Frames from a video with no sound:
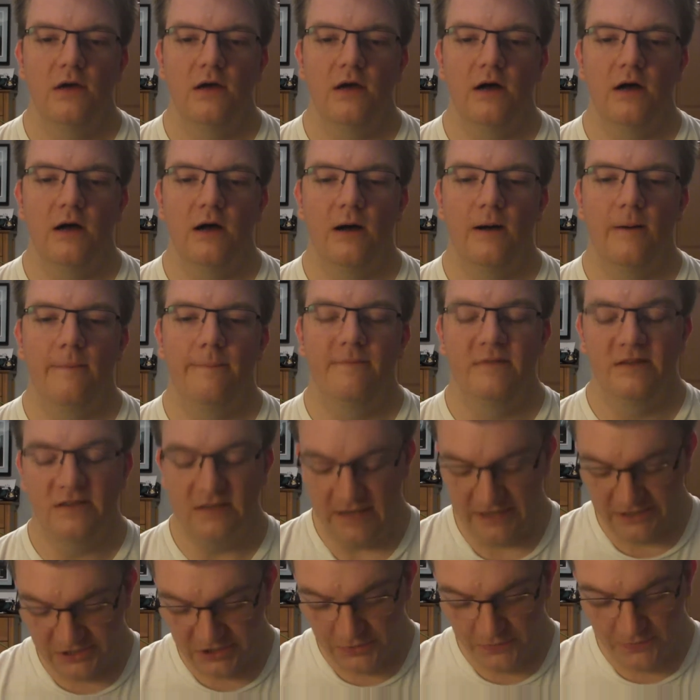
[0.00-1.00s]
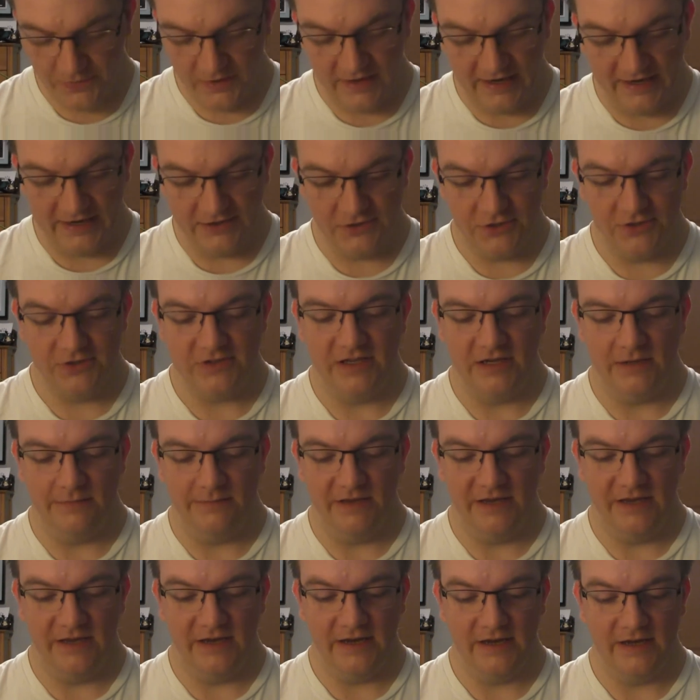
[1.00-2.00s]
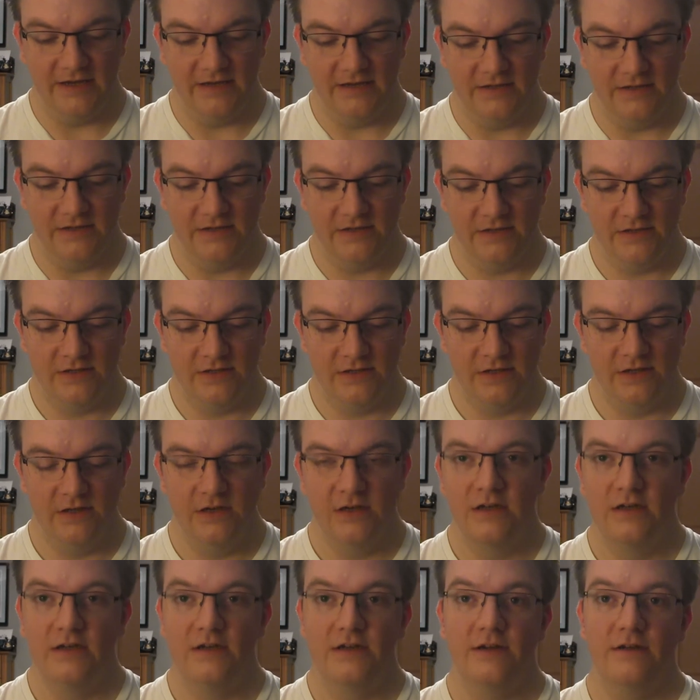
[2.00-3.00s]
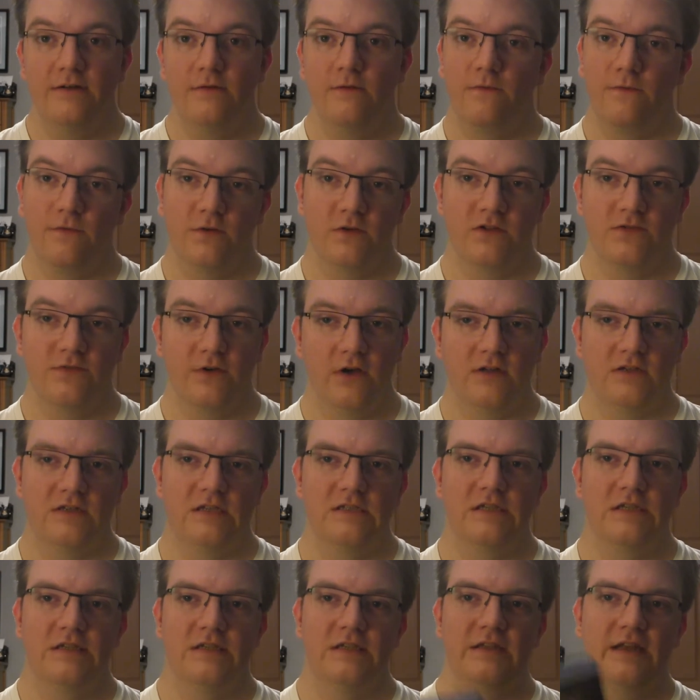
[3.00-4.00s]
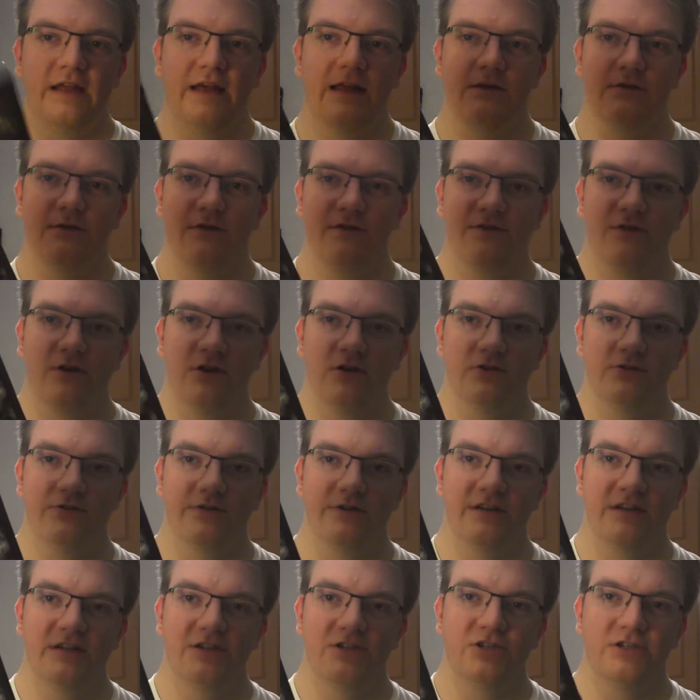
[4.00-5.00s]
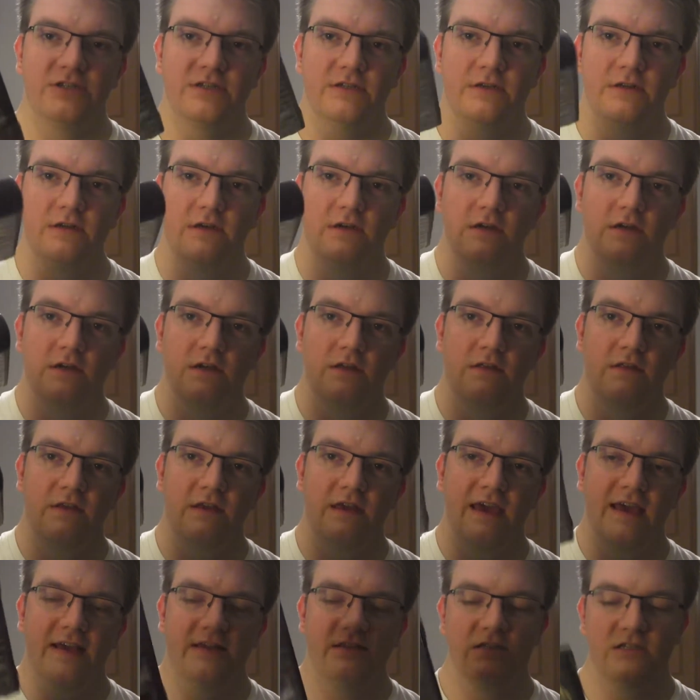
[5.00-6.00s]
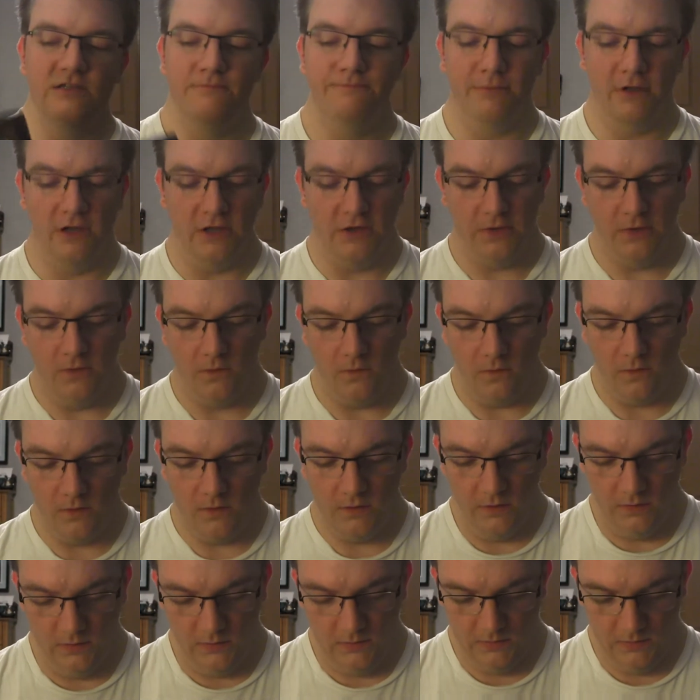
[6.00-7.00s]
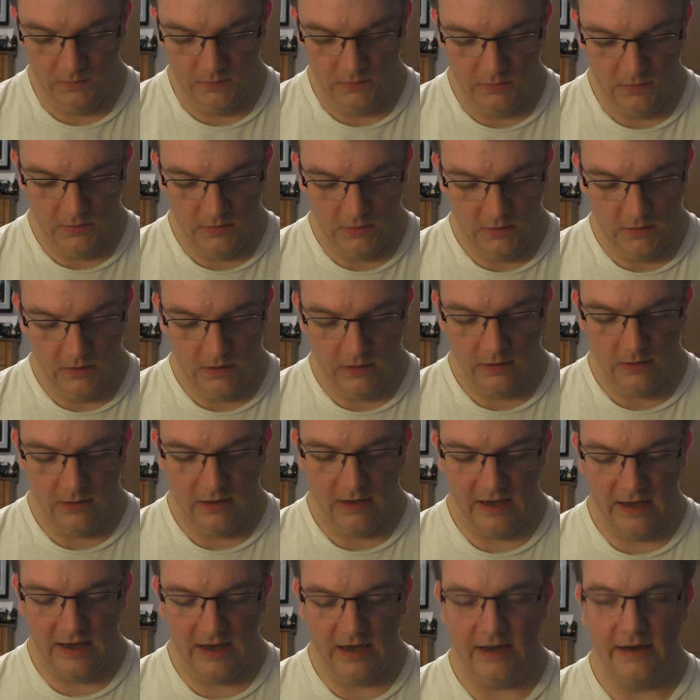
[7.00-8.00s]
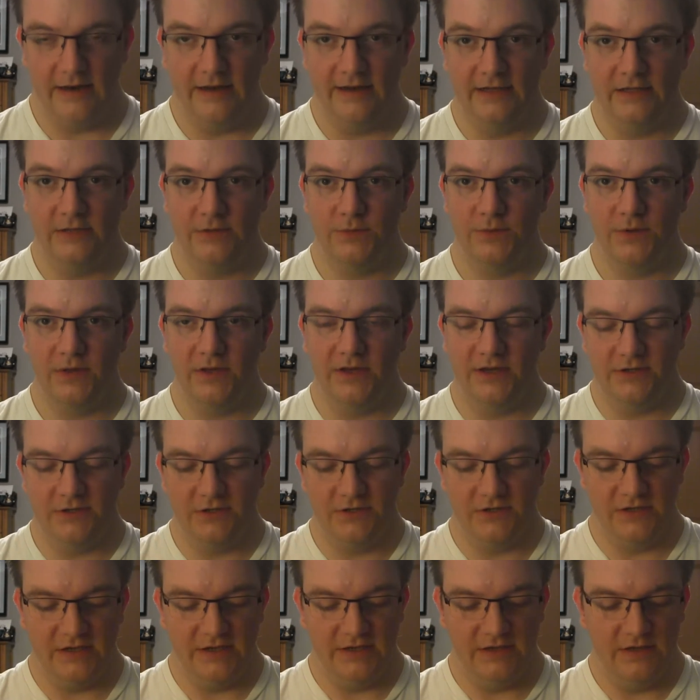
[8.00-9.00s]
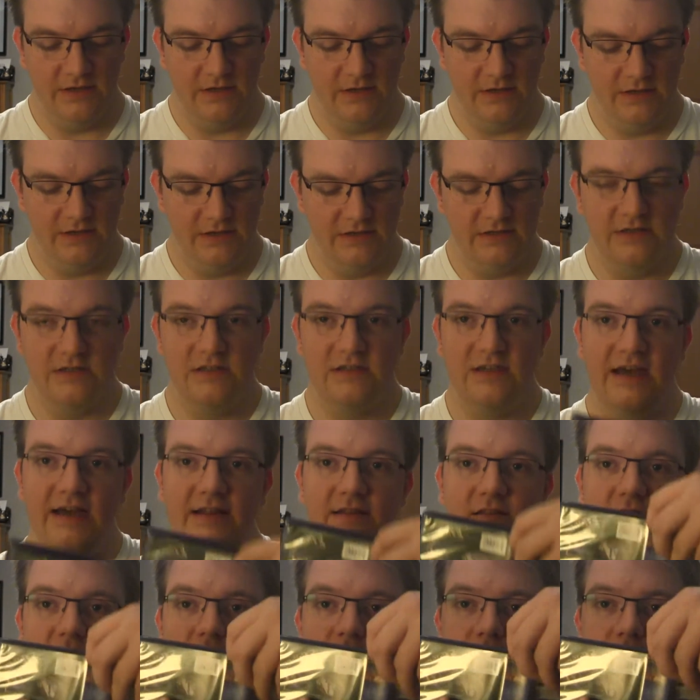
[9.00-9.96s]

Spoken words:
This is actually really interesting because, first of all, it says it's an anniversary edition. The case is blue, and it's really interesting because it's got